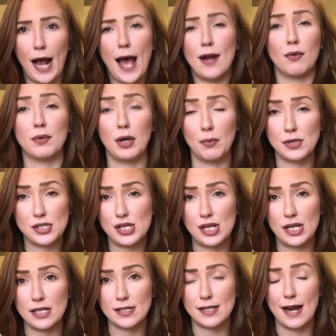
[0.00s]
I don't know what
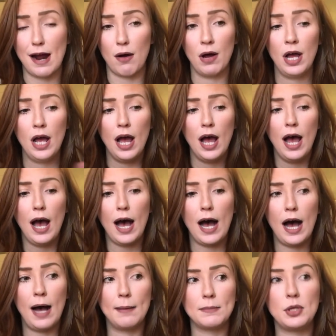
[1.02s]
she is now.
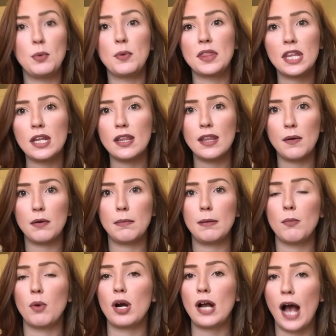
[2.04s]
Um, you would think that they would
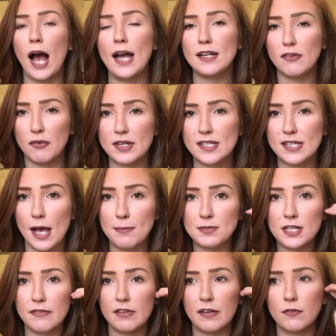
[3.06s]
be more kind and
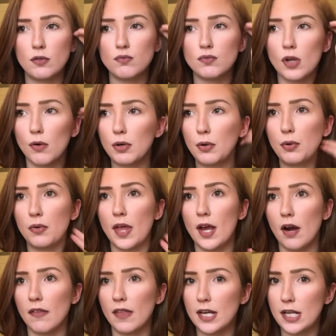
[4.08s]
receptive, and if you don't know who
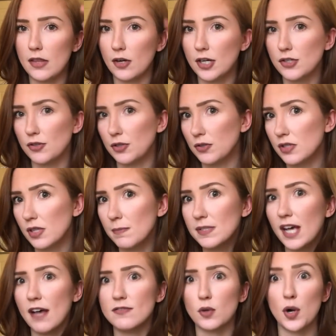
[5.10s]
they are, they'd either introduce
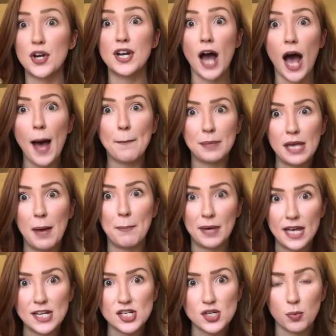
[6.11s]
themselves or not be a
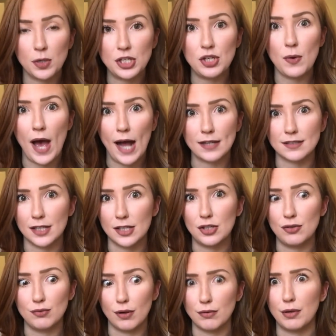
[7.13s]
bitch when you act
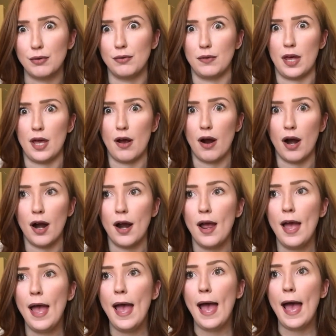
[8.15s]
like you don't know who they are.
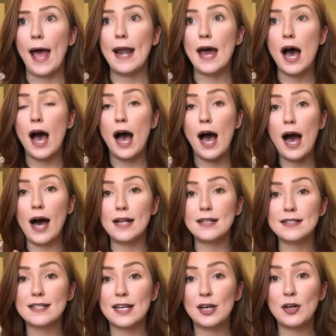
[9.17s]
And
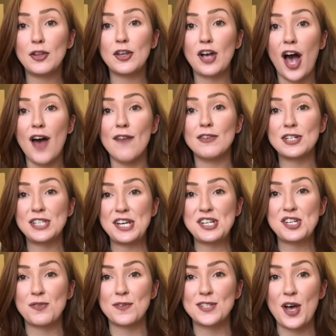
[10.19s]
until the
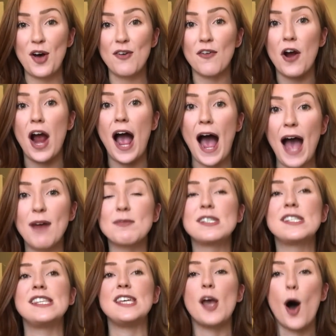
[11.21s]
conversation was over, I
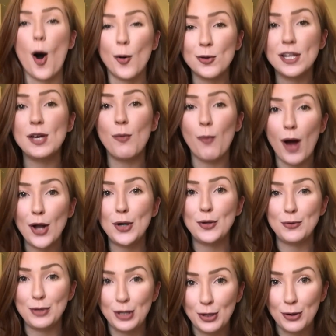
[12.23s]
was the only one
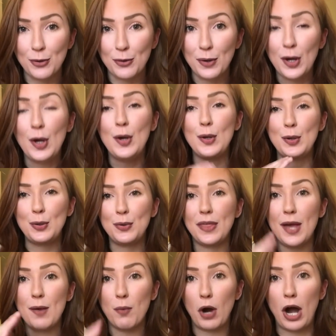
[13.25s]
who knew who
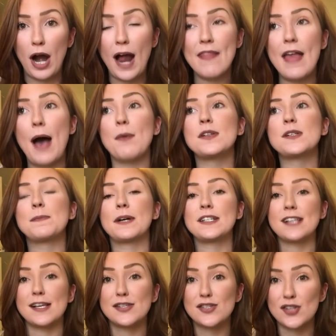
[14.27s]
they were. And that was
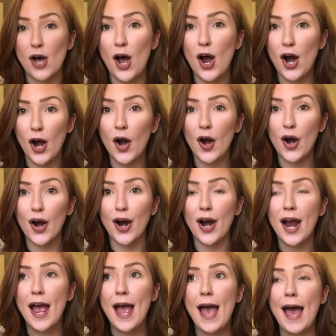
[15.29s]
because I saw
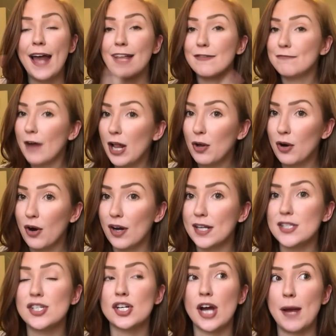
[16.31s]
her and I follow her on
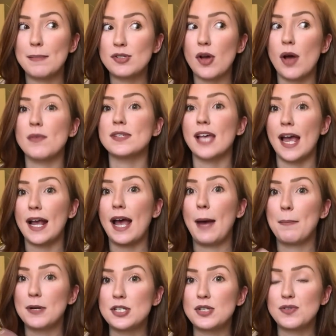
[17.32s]
Instagram. And so I was like,
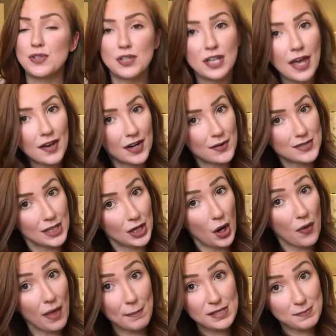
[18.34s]
I put two and two together and I was like,
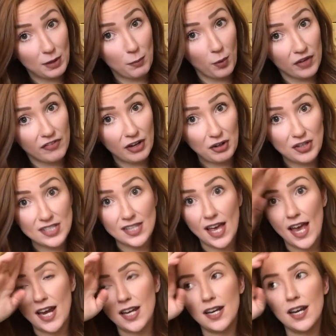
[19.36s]
oh, that must be her boyfriend, Chris
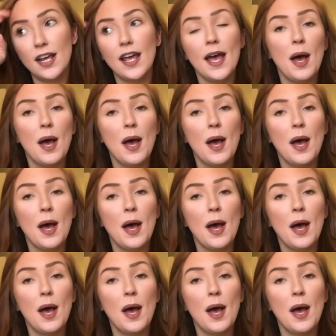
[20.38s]
Lane.